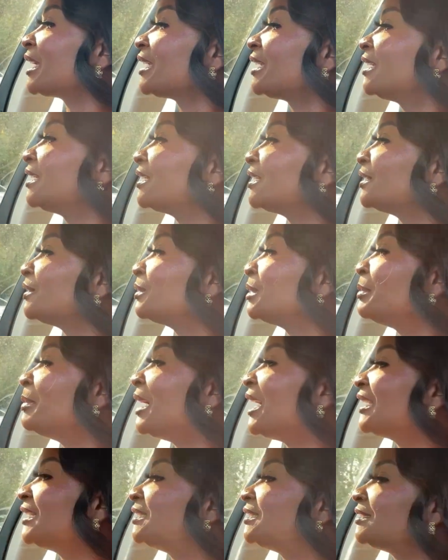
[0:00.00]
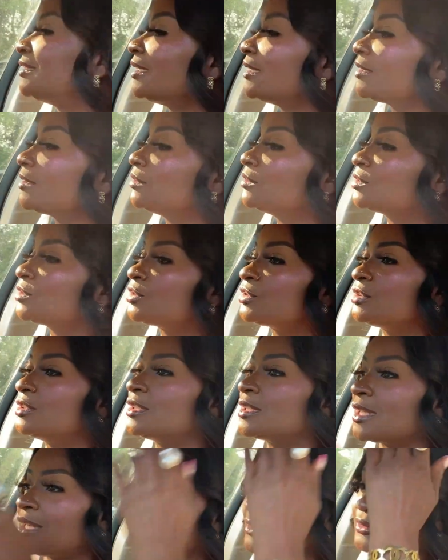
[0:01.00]
here. We buy this daggone
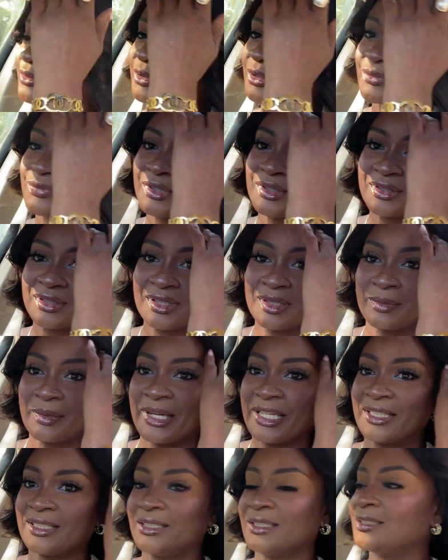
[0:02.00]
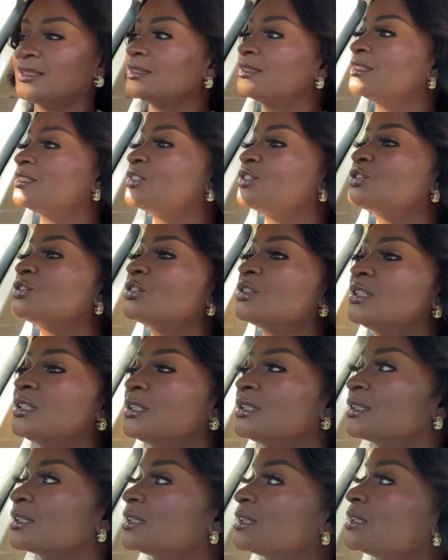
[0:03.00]
truck. I don't know if there's anybody in this
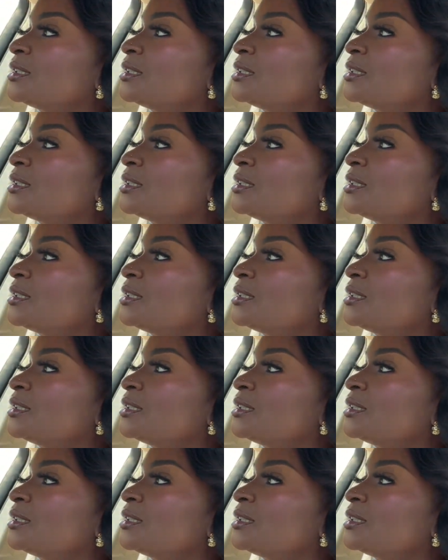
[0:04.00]
truck.